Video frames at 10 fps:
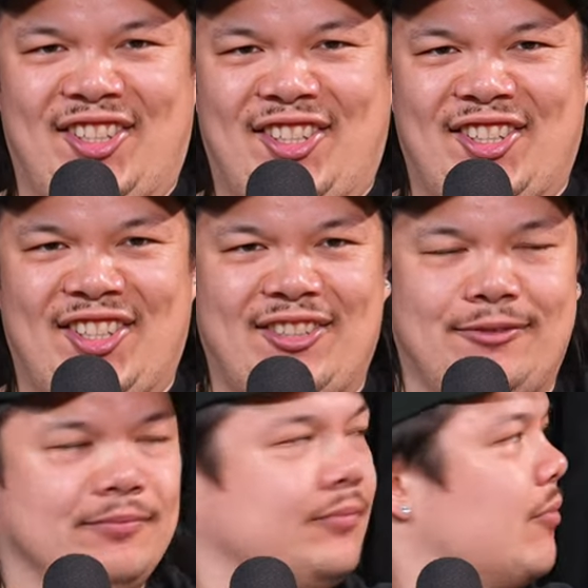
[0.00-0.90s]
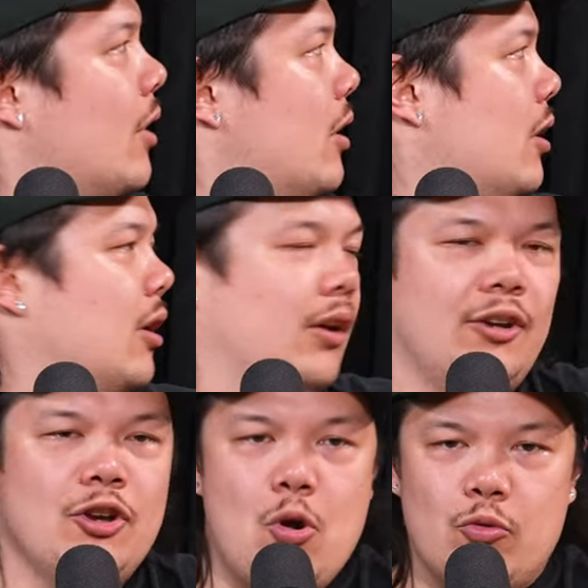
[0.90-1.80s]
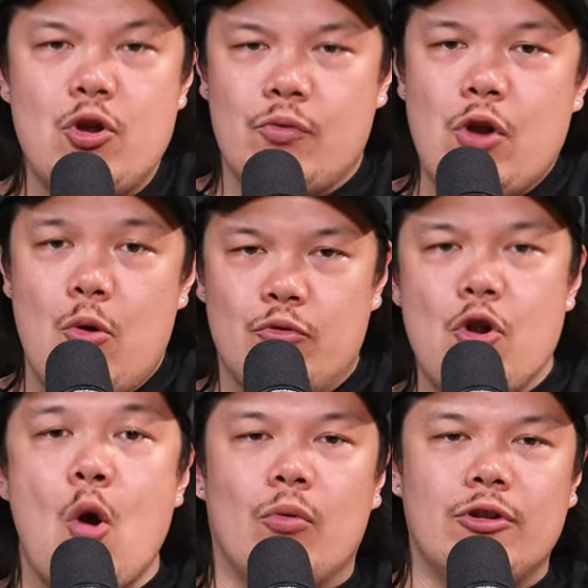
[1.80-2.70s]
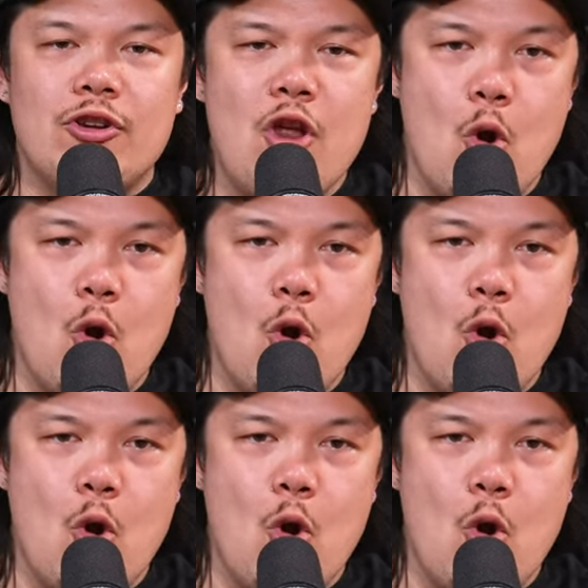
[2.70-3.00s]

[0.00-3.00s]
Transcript: I was trying to see if we could find the voice of new, new, new, new,